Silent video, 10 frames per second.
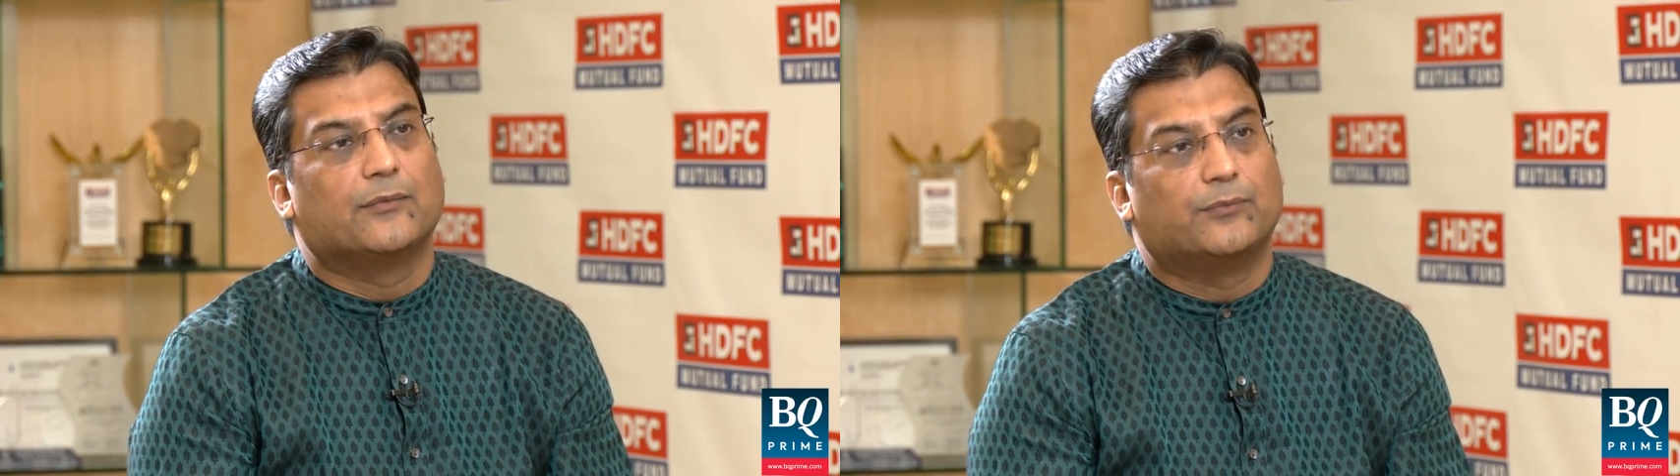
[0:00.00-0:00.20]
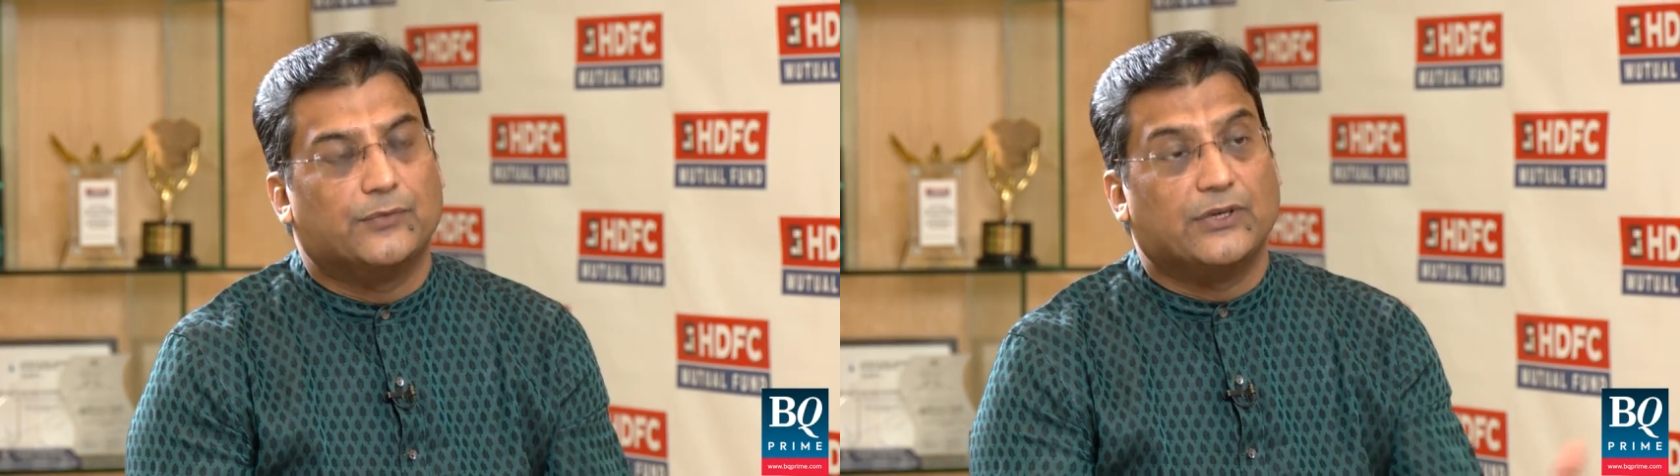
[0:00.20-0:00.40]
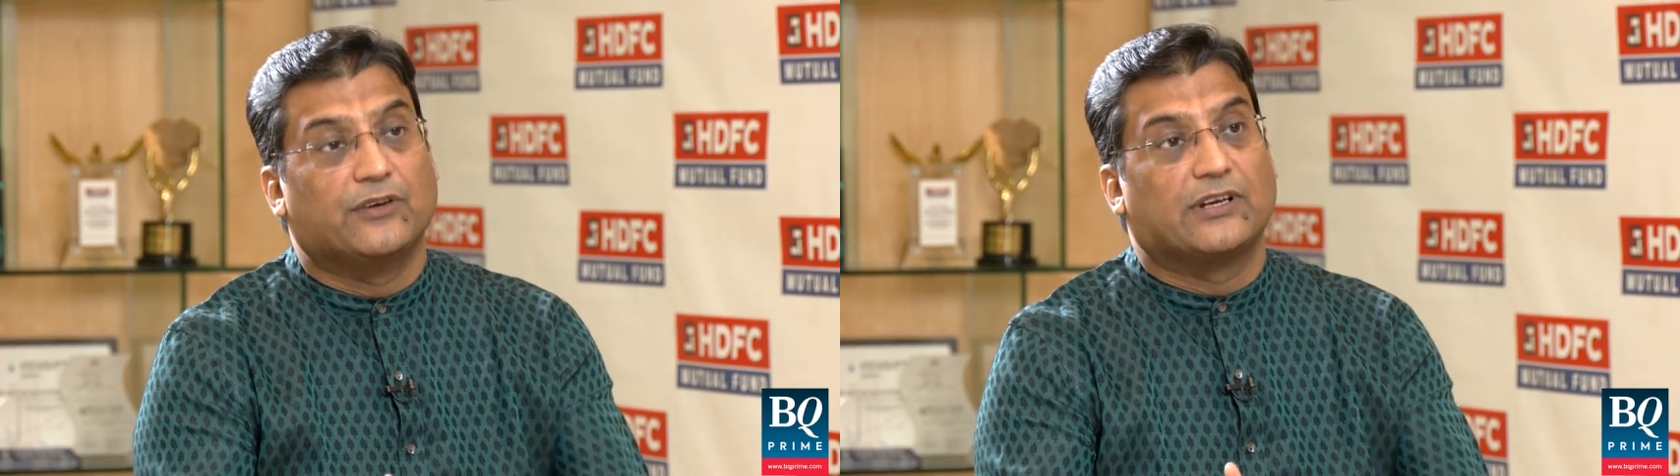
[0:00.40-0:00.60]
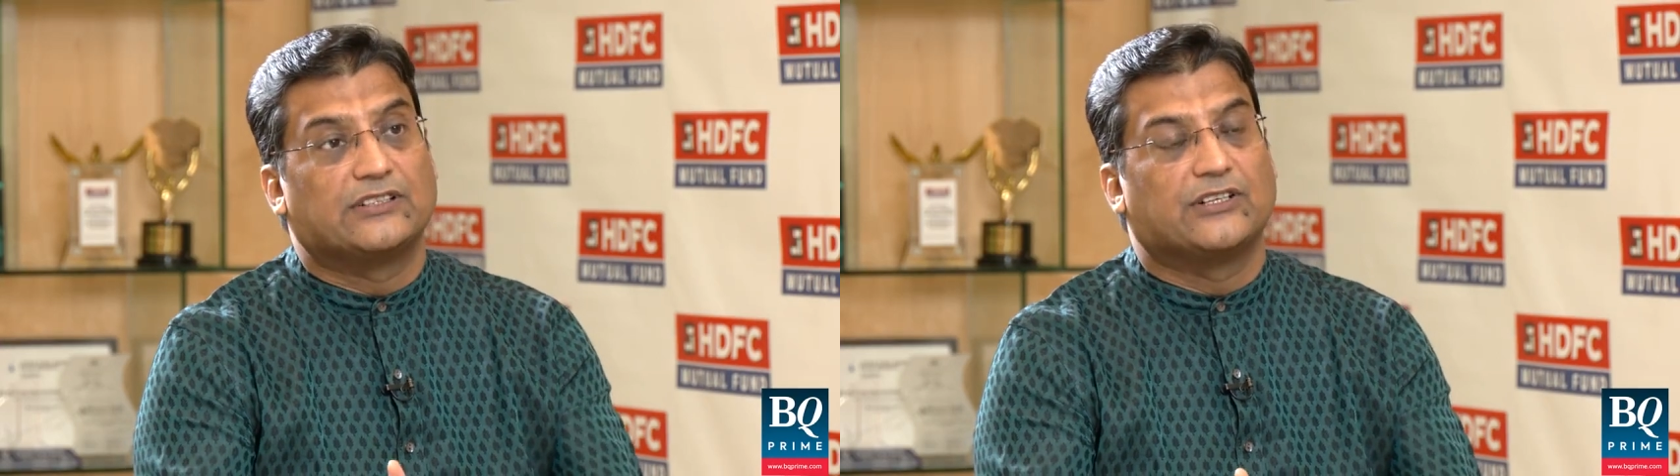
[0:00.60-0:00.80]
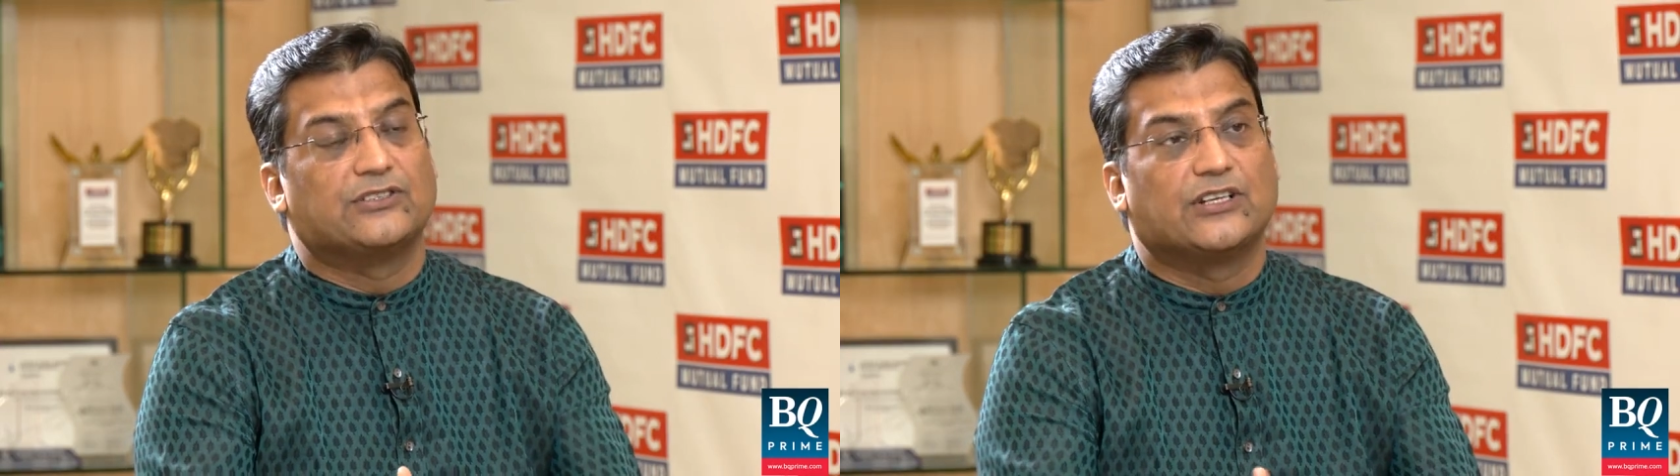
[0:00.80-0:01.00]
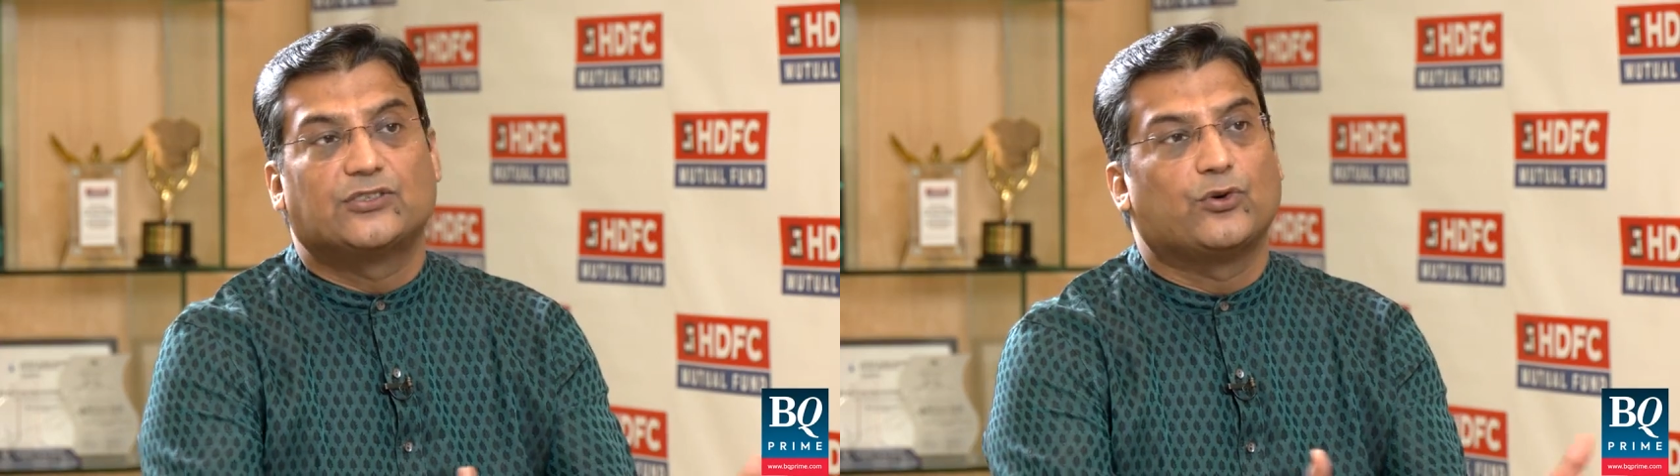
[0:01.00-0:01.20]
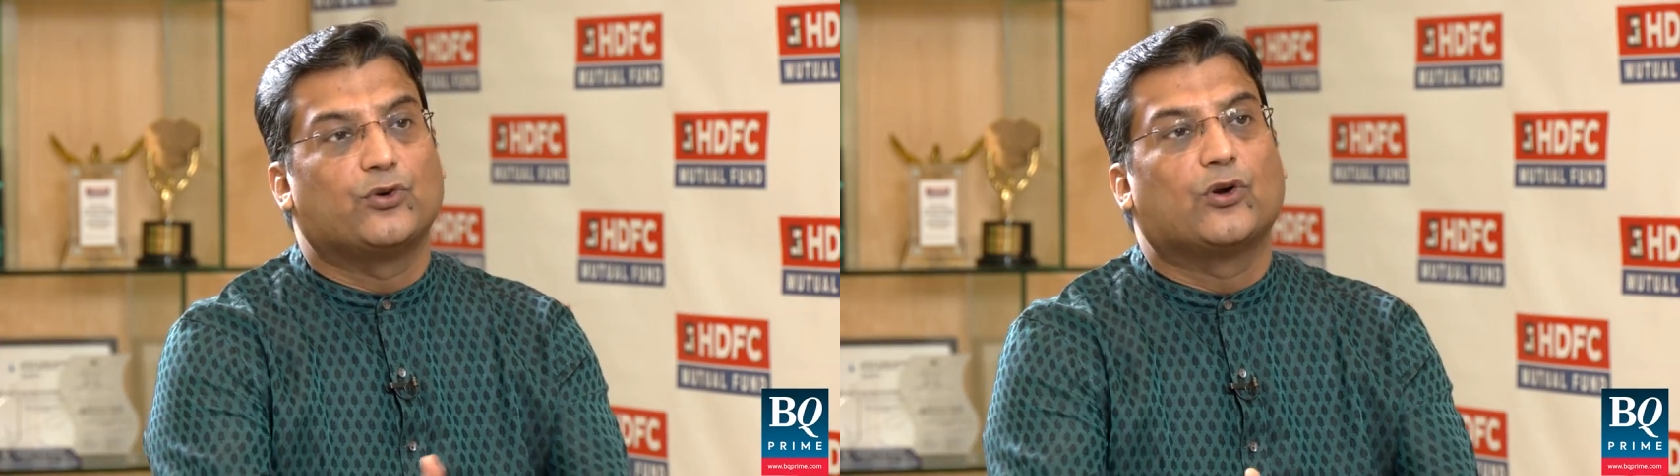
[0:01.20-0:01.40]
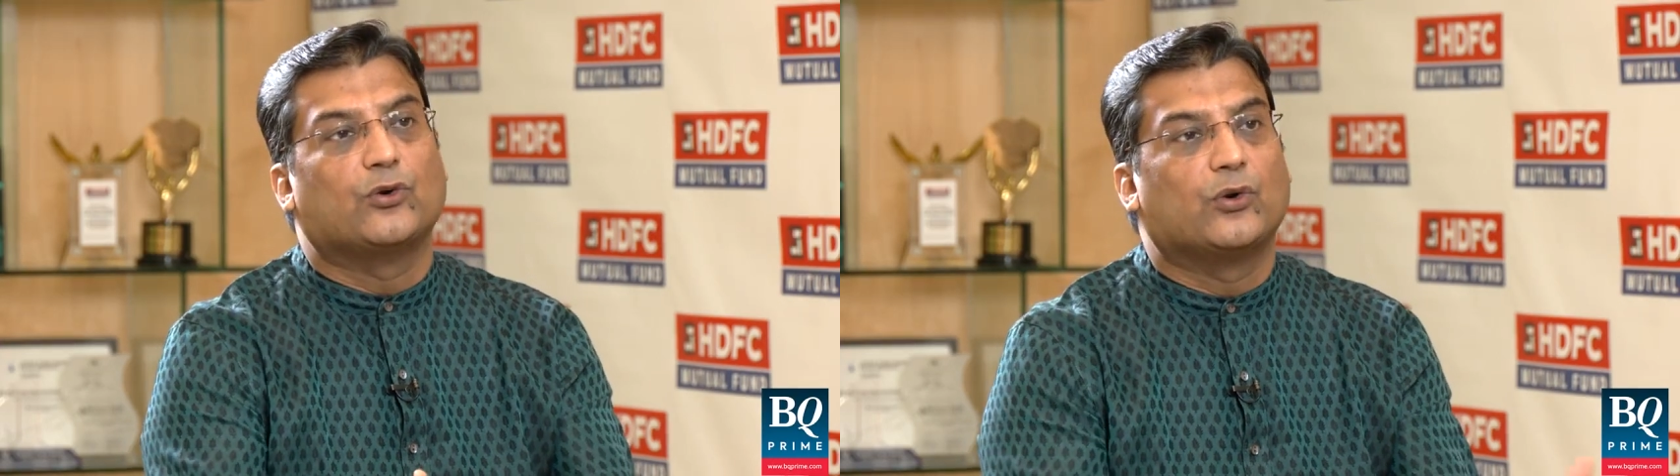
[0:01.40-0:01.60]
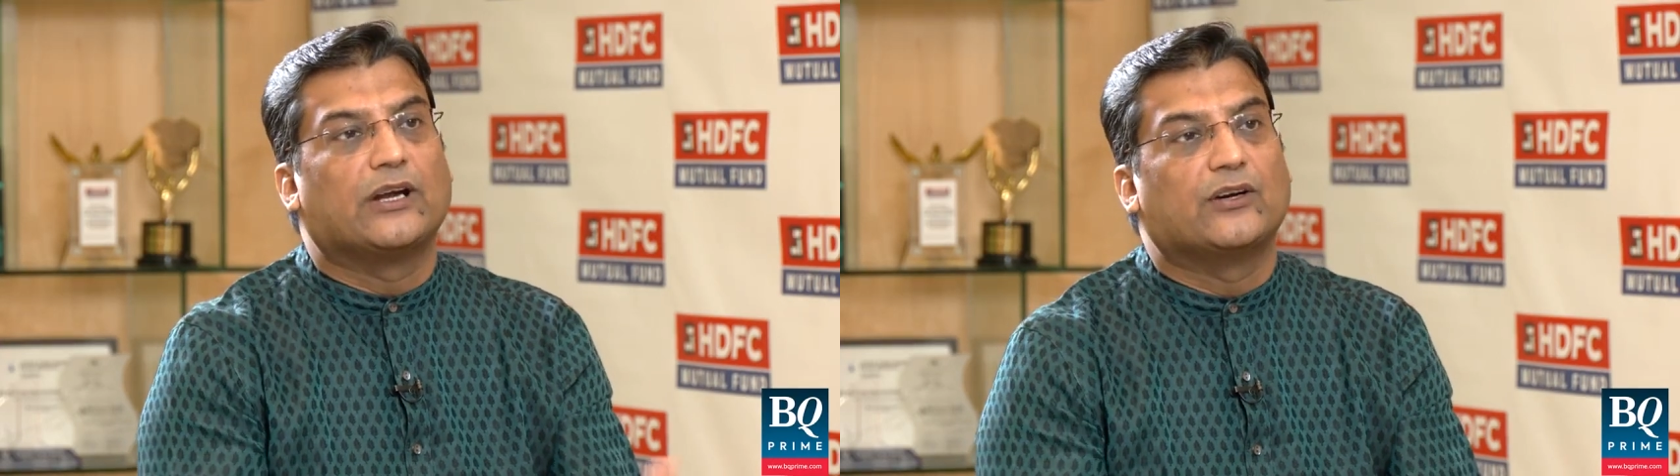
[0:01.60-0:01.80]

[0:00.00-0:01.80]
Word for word: uh, investors just should not look